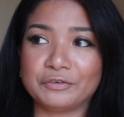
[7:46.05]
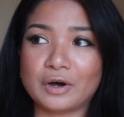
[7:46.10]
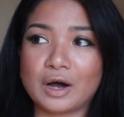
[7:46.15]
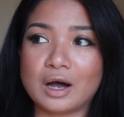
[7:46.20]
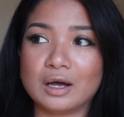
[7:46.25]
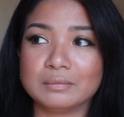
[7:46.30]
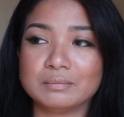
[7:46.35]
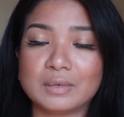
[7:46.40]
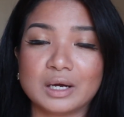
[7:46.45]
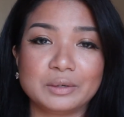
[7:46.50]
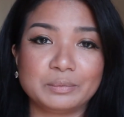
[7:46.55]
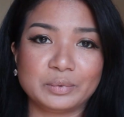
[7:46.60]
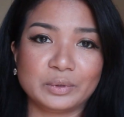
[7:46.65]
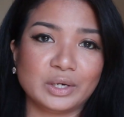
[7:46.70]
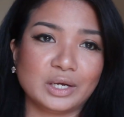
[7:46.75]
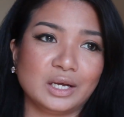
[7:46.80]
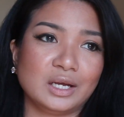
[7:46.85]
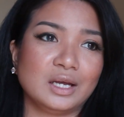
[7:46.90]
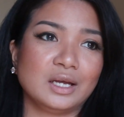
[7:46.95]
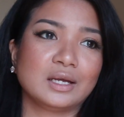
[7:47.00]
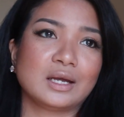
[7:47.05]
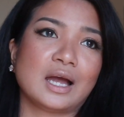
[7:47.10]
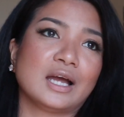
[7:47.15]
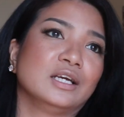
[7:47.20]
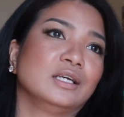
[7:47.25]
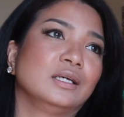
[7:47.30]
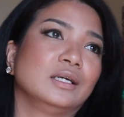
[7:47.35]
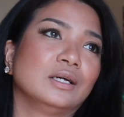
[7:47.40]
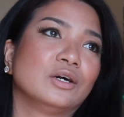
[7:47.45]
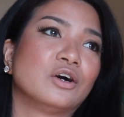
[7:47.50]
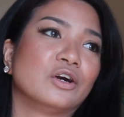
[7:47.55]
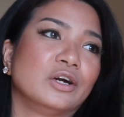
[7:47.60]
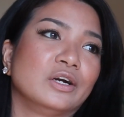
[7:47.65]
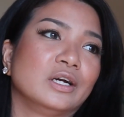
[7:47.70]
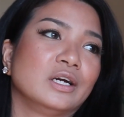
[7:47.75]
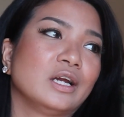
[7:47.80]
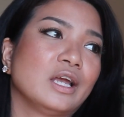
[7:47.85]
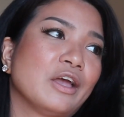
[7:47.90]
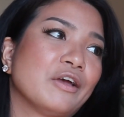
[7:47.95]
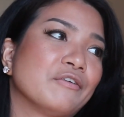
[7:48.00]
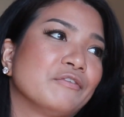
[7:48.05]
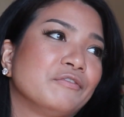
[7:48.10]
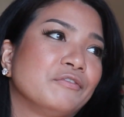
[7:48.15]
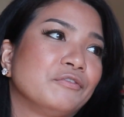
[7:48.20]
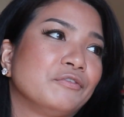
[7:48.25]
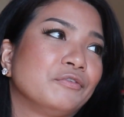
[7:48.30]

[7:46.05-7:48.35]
on my break or if